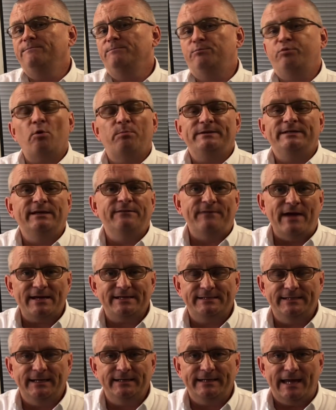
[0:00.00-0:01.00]
property
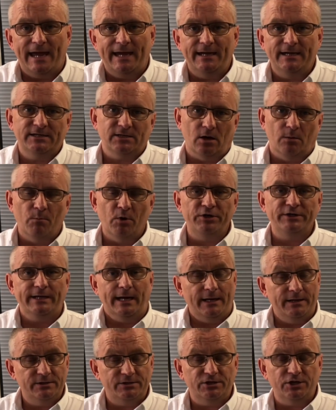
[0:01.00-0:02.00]
investing days are
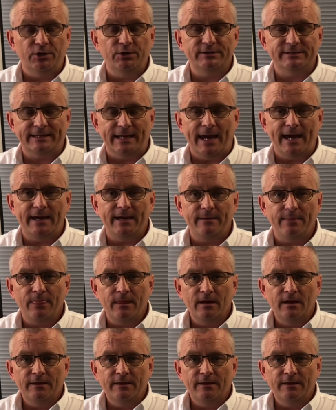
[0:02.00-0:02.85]
Monday and Tuesday,